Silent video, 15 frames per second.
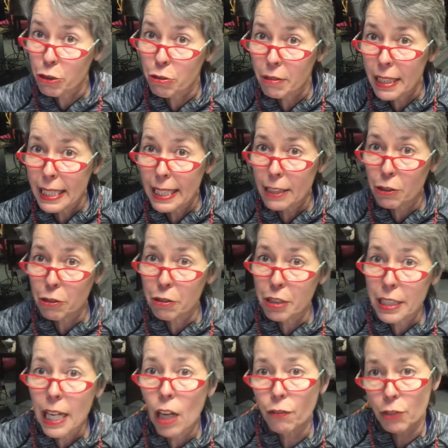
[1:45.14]
you can ask
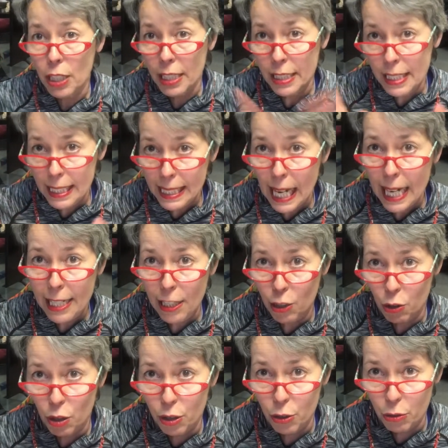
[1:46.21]
yourself in designing
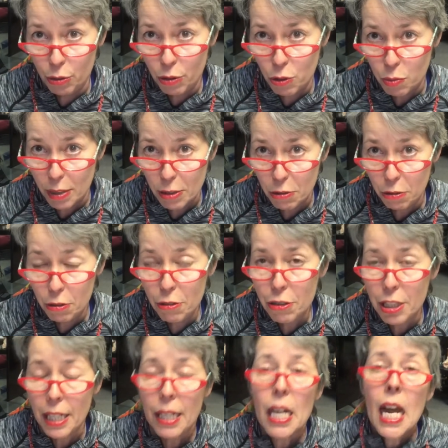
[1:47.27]
your New Year's resolution.